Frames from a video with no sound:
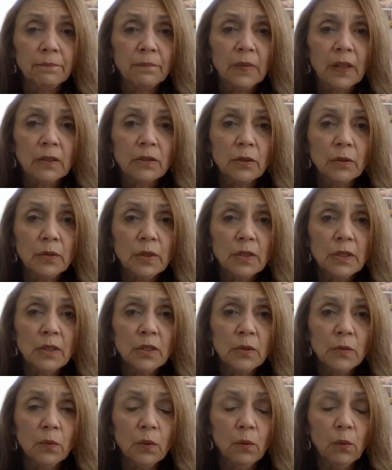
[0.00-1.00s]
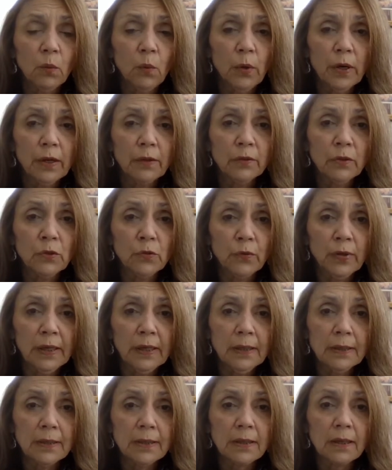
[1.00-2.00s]
So this is where the
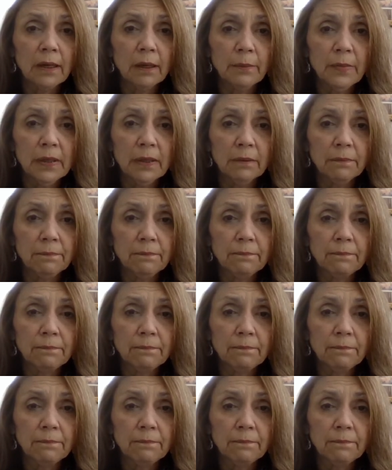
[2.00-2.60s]
drains come in.